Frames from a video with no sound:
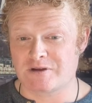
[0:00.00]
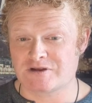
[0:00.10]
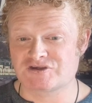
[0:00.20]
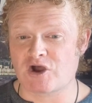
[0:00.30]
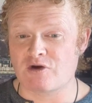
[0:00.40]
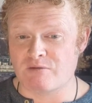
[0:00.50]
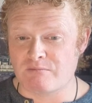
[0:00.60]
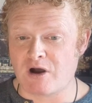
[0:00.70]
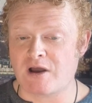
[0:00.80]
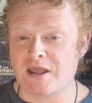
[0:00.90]
So
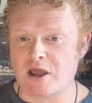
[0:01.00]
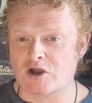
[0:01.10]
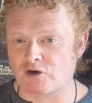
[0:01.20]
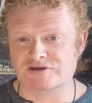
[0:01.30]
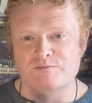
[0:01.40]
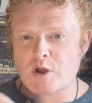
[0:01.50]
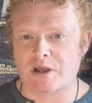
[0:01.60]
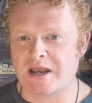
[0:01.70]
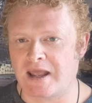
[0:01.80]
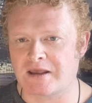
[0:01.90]
my cost per
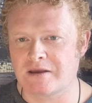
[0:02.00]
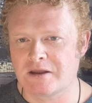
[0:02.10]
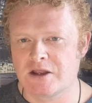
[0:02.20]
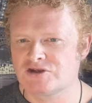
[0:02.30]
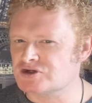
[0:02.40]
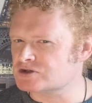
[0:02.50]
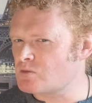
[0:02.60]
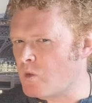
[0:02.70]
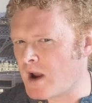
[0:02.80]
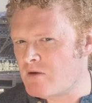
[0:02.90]
click just
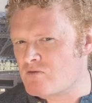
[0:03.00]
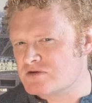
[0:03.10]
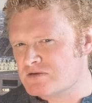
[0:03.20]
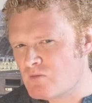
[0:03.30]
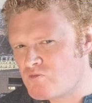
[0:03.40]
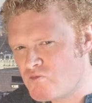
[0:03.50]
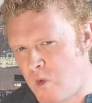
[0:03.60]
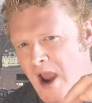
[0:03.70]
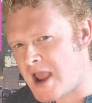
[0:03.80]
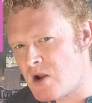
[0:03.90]
went
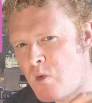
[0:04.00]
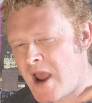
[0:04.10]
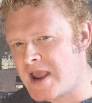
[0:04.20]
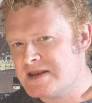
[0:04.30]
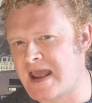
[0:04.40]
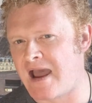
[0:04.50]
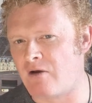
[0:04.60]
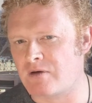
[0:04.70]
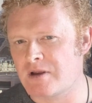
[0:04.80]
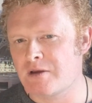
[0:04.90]
way, way
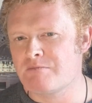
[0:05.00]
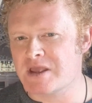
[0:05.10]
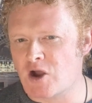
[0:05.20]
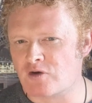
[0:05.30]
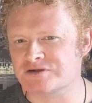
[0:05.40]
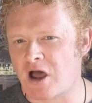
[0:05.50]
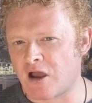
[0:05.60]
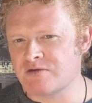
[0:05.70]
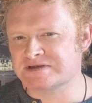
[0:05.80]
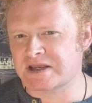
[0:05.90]
down because
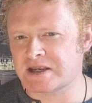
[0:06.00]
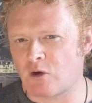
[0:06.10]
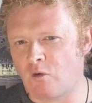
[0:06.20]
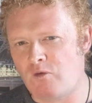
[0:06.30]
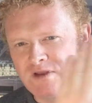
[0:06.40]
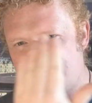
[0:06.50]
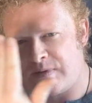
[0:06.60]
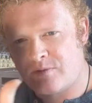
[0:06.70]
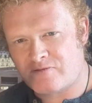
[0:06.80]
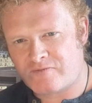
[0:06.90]
I was sending all these
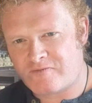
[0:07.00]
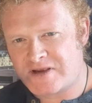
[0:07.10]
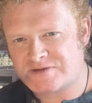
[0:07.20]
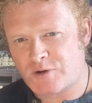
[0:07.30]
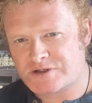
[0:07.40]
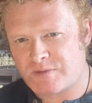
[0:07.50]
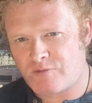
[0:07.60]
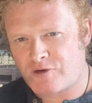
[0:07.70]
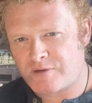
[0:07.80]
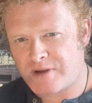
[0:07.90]
people from Facebook to my
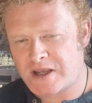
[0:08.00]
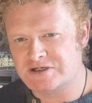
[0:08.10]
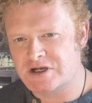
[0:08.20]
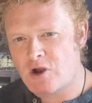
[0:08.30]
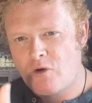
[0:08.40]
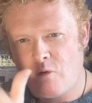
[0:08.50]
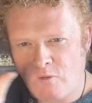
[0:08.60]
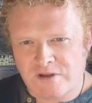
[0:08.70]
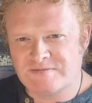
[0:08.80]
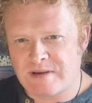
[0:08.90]
product page.
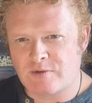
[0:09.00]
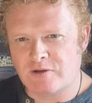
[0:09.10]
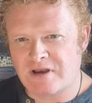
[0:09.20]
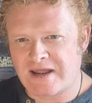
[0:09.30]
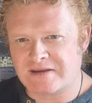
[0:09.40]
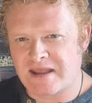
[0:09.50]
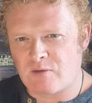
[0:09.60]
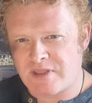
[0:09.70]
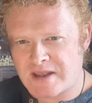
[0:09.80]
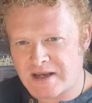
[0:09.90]
All these people who landed there
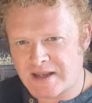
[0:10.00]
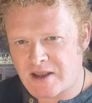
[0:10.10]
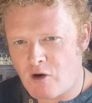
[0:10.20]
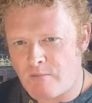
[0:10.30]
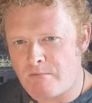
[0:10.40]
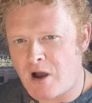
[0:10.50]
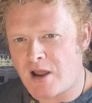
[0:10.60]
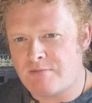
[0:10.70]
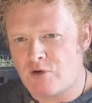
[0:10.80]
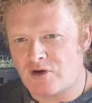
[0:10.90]
were then clicking on
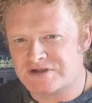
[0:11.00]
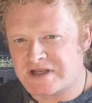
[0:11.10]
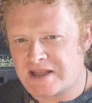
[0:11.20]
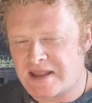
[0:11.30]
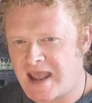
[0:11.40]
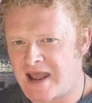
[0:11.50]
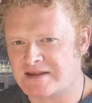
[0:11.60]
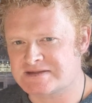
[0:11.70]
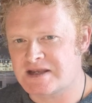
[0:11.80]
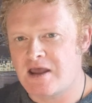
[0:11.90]
my books in the
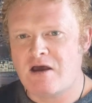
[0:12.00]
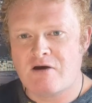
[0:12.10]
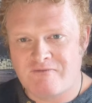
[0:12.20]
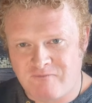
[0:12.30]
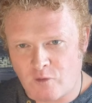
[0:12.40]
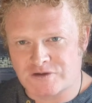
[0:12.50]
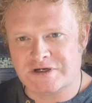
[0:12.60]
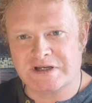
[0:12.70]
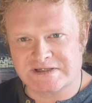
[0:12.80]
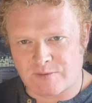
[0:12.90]
ads.
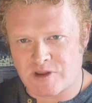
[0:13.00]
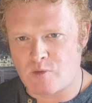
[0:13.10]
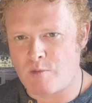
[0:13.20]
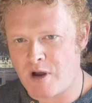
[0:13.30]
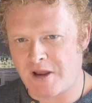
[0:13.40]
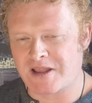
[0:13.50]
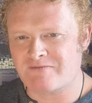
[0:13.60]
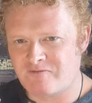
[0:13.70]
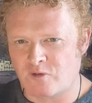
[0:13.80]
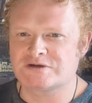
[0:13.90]
Fortunately, some of them were buying them.
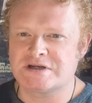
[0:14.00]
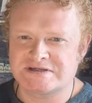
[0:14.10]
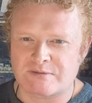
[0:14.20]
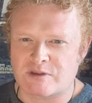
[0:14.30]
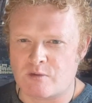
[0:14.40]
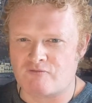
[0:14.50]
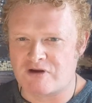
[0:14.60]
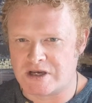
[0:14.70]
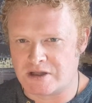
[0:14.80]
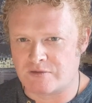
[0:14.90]
Fortunately, some of them were
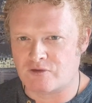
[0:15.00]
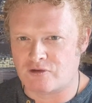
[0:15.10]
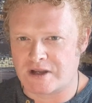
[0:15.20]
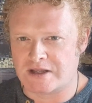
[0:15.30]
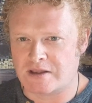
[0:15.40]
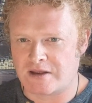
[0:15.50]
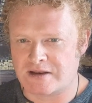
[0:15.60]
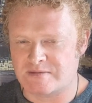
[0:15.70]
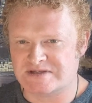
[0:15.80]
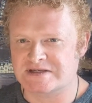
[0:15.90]
reading them through Kindle
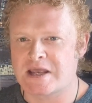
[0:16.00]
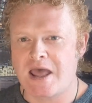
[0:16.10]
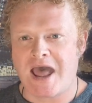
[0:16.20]
Unlimited.